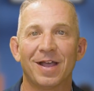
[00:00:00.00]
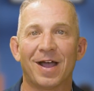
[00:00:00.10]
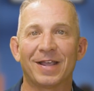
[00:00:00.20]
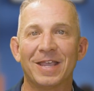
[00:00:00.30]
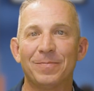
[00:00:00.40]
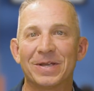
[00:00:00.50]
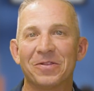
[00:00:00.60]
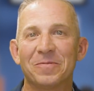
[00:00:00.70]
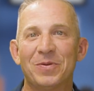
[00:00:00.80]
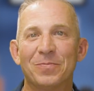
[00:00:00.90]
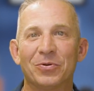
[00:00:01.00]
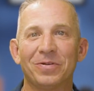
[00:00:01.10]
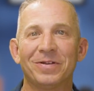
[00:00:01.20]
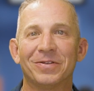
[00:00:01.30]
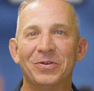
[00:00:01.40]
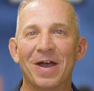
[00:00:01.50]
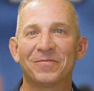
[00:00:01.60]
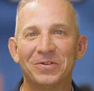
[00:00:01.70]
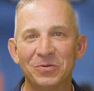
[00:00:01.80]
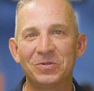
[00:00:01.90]
I keep telling people you have
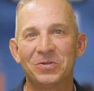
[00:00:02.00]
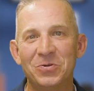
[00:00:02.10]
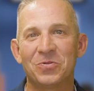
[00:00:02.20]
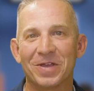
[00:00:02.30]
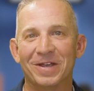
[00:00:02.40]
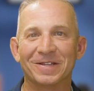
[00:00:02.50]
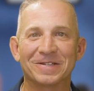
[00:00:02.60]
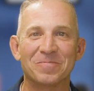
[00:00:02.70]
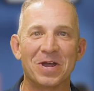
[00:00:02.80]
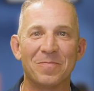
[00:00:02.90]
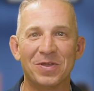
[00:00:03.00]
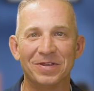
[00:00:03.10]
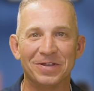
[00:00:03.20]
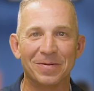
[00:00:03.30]
to do 2 things, in my opinion.